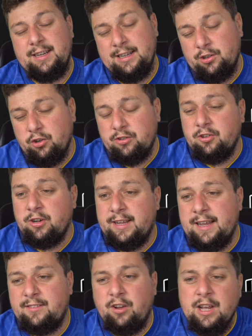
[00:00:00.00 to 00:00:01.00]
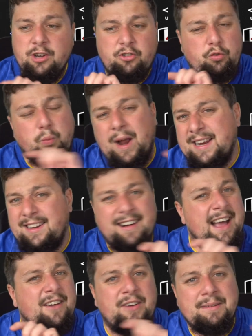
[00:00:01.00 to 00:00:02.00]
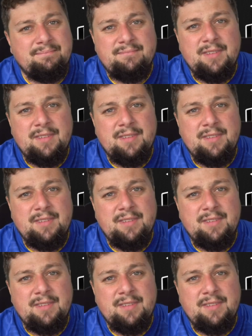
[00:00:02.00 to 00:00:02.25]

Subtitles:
It looks okay. It's just white lettering.